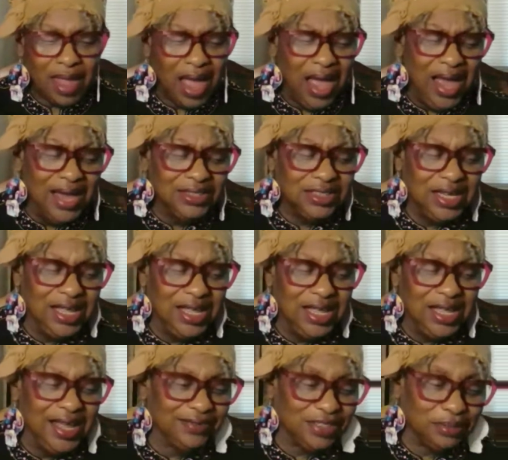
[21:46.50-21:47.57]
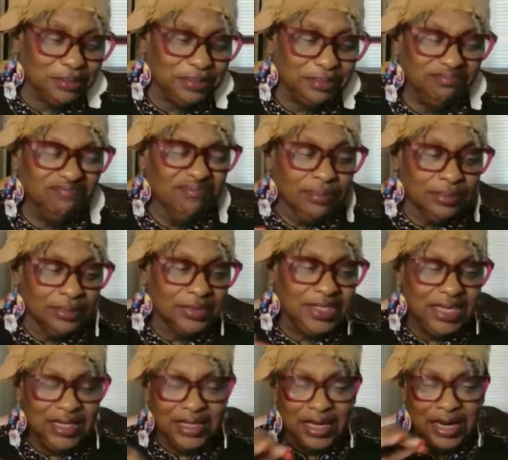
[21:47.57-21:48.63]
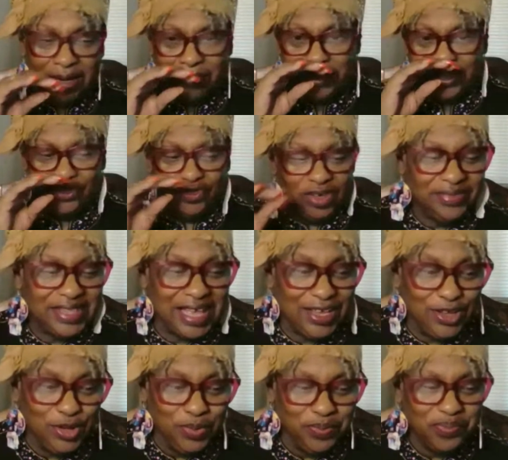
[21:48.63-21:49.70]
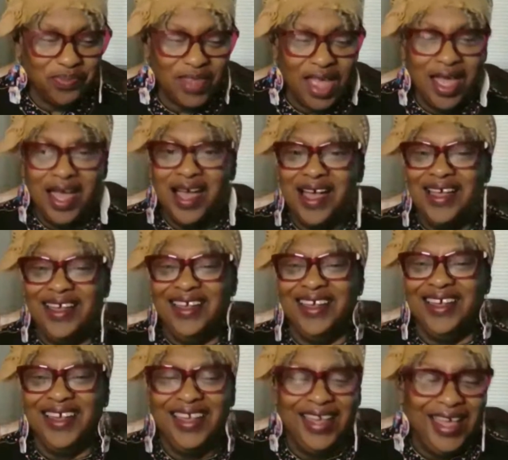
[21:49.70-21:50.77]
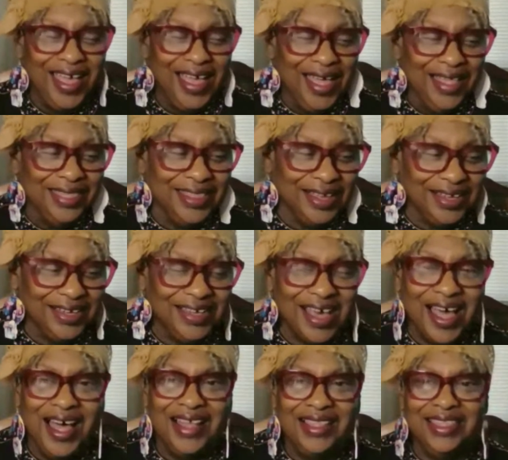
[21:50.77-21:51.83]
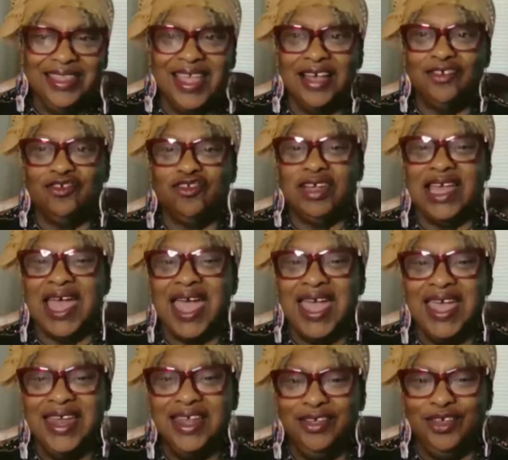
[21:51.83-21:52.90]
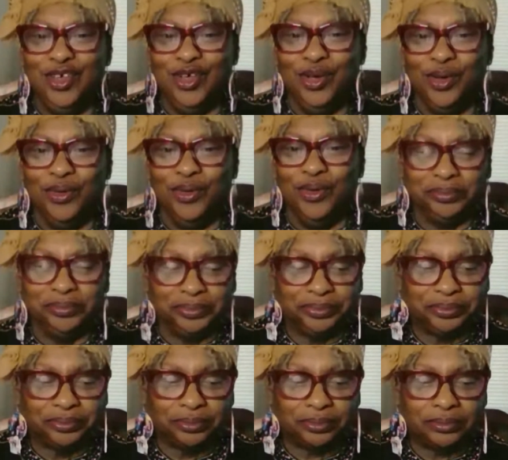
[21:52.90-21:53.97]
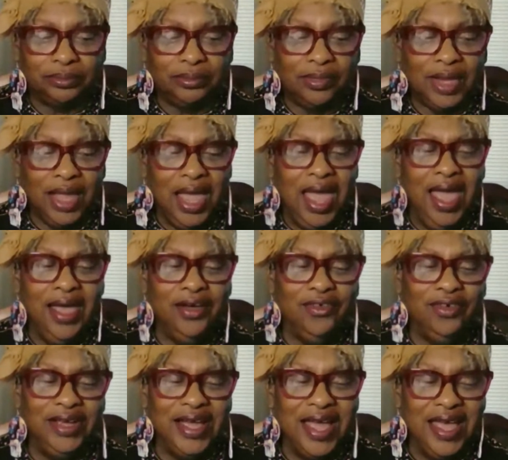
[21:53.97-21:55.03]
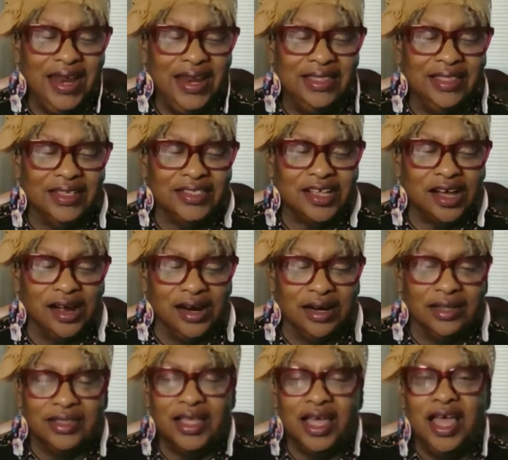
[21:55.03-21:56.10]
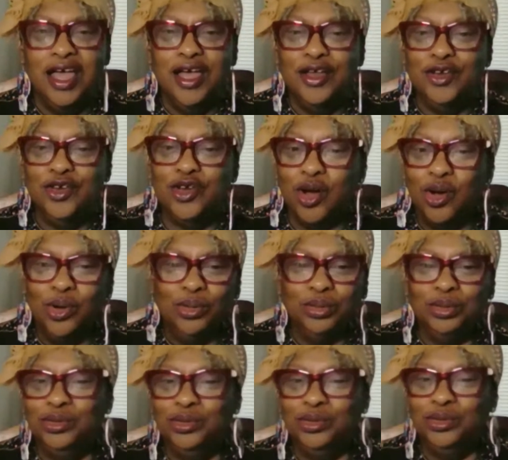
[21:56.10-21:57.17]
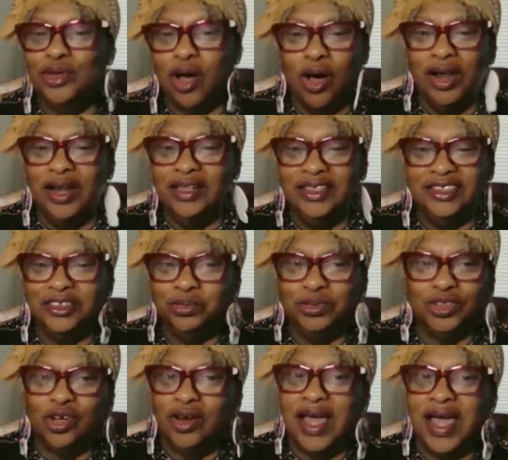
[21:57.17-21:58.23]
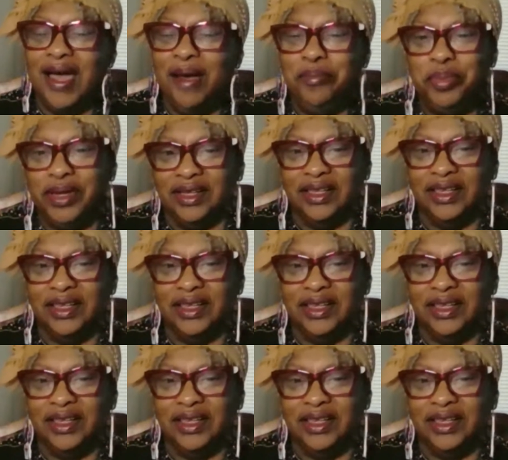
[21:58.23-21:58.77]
I actually have some tea that I was drinking. Thank you. The God that created you and created this earth knows all of this was going to happen.